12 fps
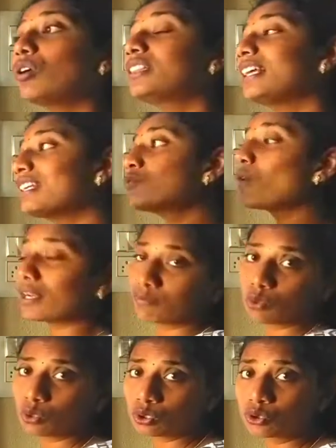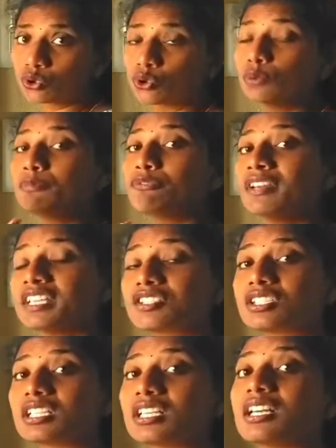there is one more group
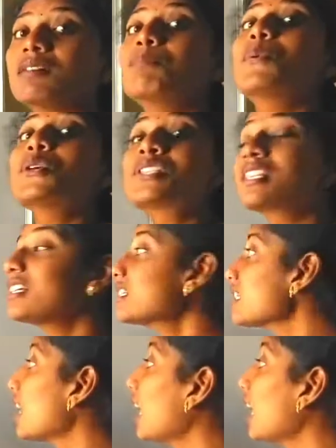which possess